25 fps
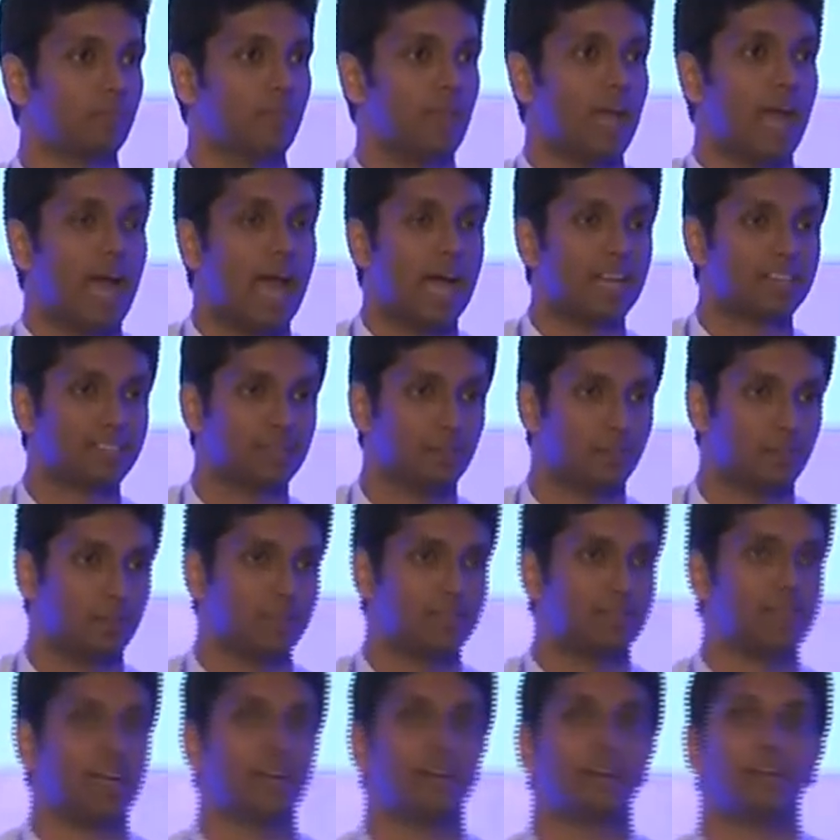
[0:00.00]
As simple
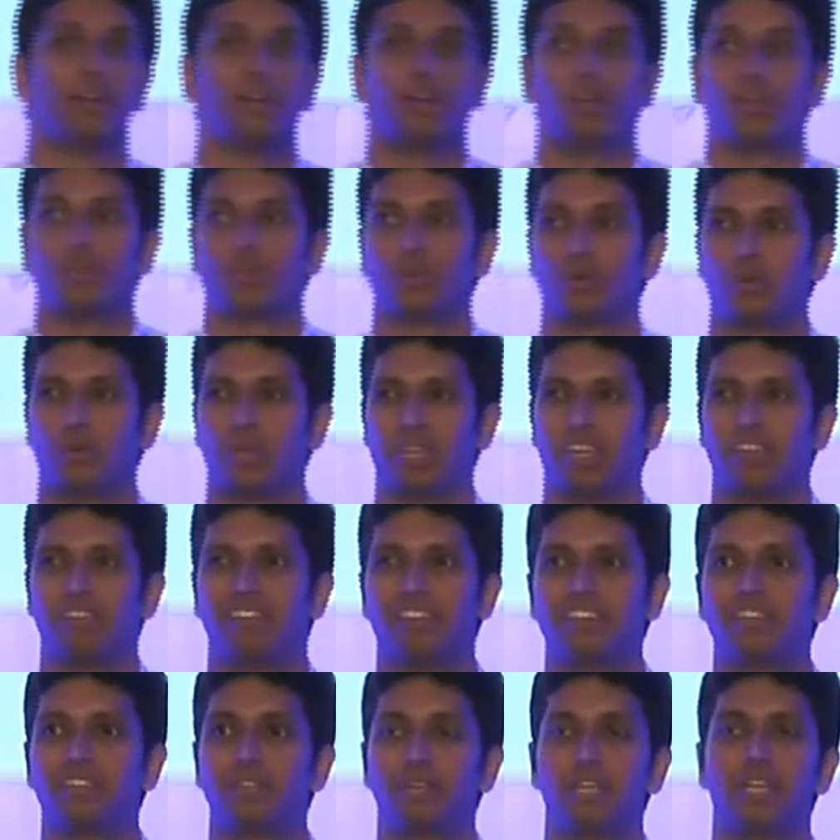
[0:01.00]
as that. So
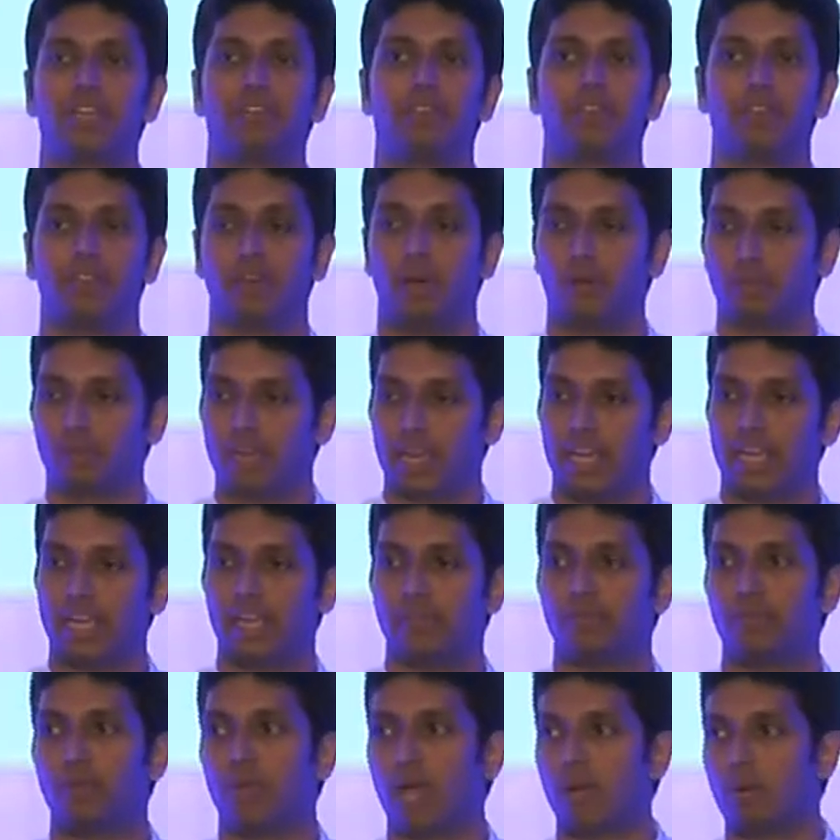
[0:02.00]
eventually, down the line,
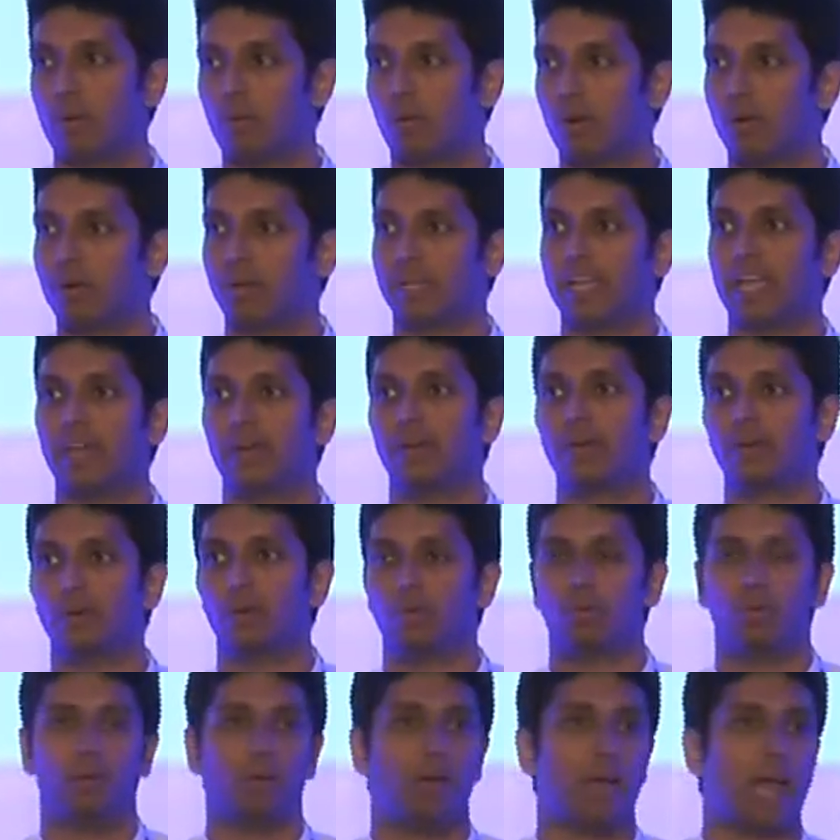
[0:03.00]
if you ever want to get
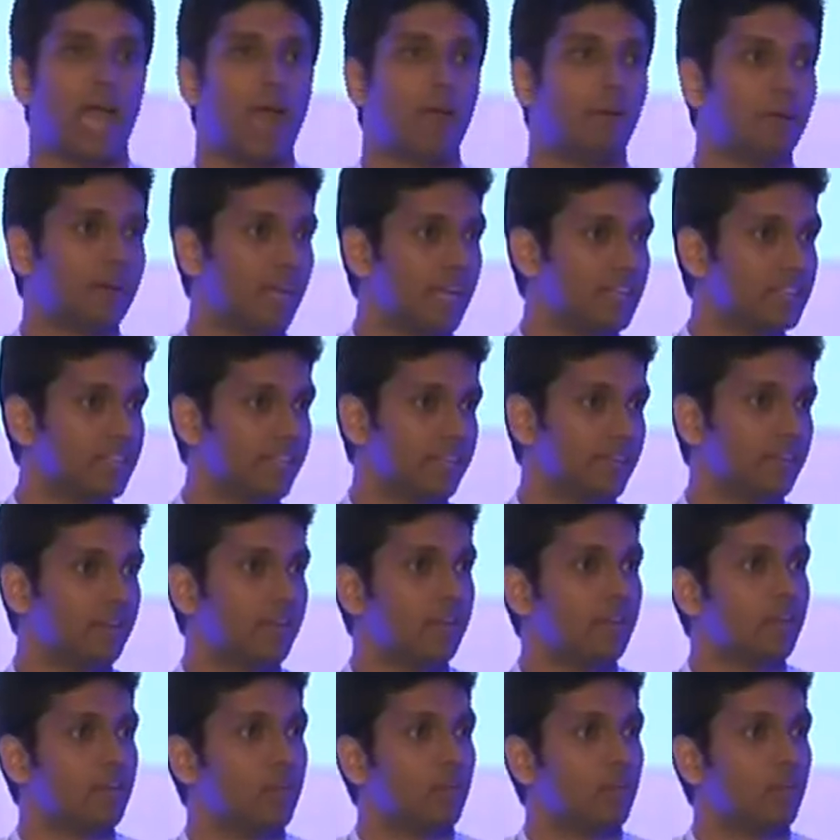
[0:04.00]
into advertising,